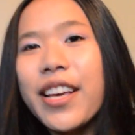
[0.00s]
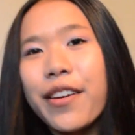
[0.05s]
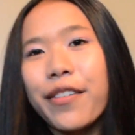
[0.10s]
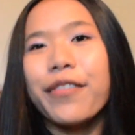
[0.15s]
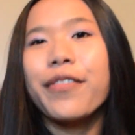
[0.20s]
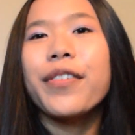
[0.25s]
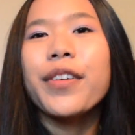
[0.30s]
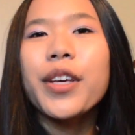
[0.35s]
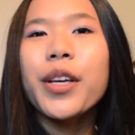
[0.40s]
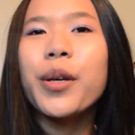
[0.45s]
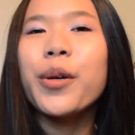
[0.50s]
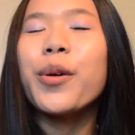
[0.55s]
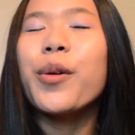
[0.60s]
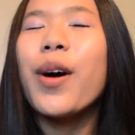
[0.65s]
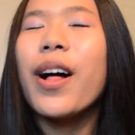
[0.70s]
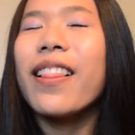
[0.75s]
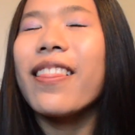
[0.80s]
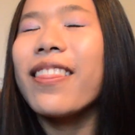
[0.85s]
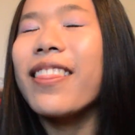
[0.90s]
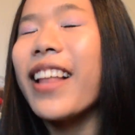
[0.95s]
If
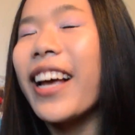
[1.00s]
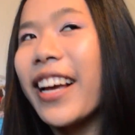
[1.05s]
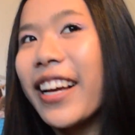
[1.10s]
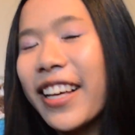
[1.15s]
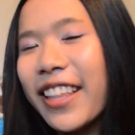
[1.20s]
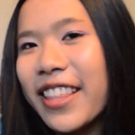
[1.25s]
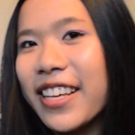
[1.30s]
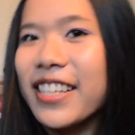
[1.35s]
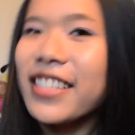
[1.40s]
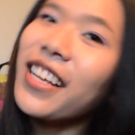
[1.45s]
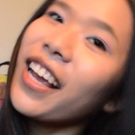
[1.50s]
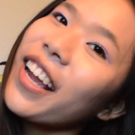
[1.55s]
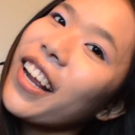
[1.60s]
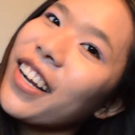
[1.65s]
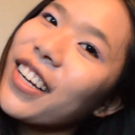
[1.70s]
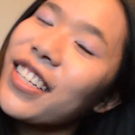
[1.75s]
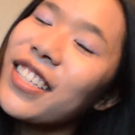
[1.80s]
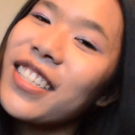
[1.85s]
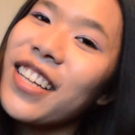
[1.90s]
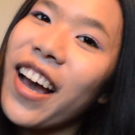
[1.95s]
you like these
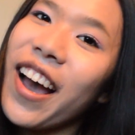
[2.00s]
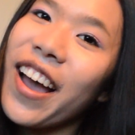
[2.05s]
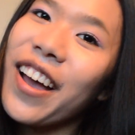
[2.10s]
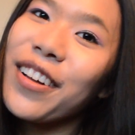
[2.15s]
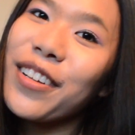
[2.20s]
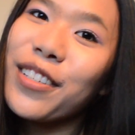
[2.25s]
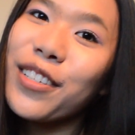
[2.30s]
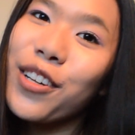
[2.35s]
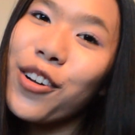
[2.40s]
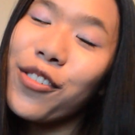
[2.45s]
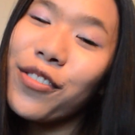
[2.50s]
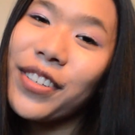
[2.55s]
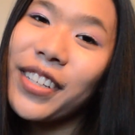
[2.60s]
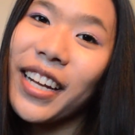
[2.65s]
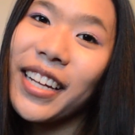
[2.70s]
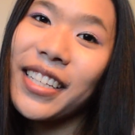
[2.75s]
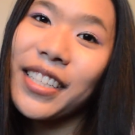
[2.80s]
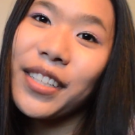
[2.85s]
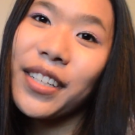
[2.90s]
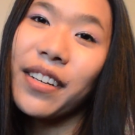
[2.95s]
hairstyles, don't
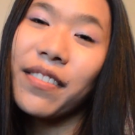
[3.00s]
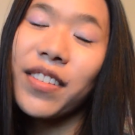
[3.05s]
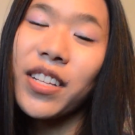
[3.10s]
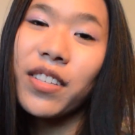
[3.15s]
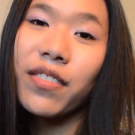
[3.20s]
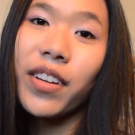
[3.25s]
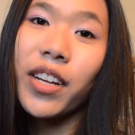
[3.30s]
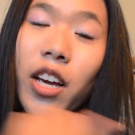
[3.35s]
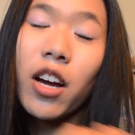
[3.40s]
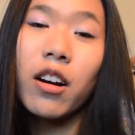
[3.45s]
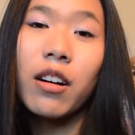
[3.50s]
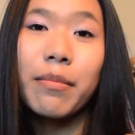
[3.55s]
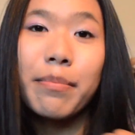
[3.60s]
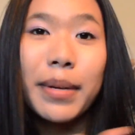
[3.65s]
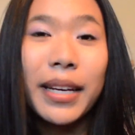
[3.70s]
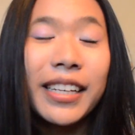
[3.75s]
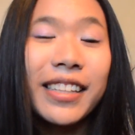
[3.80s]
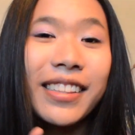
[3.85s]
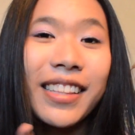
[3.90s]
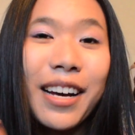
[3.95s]
forget to give this video a
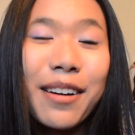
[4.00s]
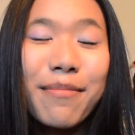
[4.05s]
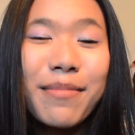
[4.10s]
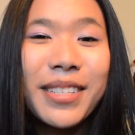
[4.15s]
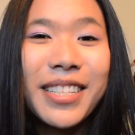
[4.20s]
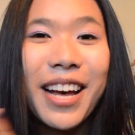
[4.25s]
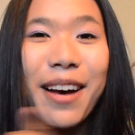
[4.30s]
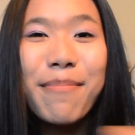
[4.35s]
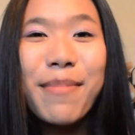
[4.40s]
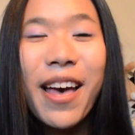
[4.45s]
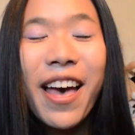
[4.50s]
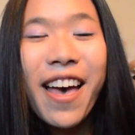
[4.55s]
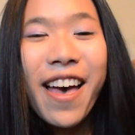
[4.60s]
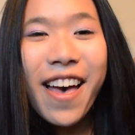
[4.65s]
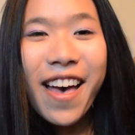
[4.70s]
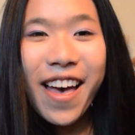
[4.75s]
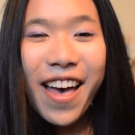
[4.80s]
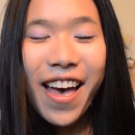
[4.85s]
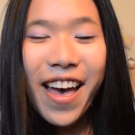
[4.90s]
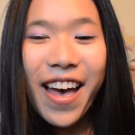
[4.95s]
big thumbs up
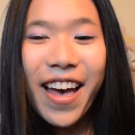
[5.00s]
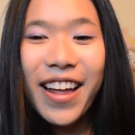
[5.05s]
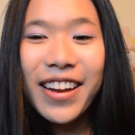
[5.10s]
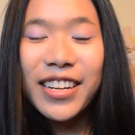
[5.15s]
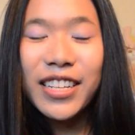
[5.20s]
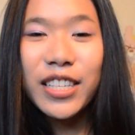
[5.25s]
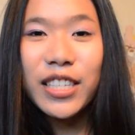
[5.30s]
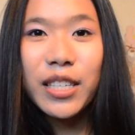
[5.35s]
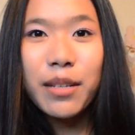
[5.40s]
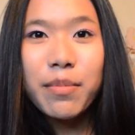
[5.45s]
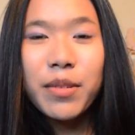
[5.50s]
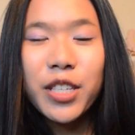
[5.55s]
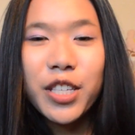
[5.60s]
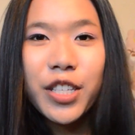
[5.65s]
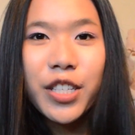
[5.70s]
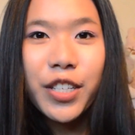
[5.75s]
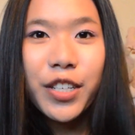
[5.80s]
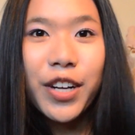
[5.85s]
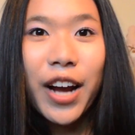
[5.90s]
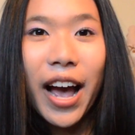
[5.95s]
and
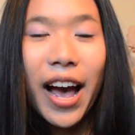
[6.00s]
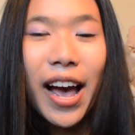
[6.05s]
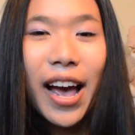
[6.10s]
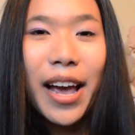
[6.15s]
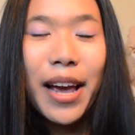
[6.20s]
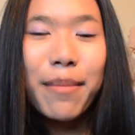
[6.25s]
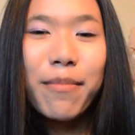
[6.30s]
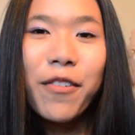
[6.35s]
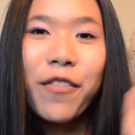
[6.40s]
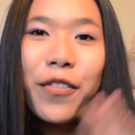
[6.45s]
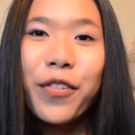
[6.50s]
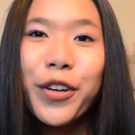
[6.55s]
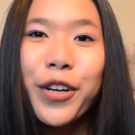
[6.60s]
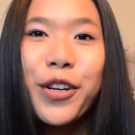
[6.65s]
subscribe for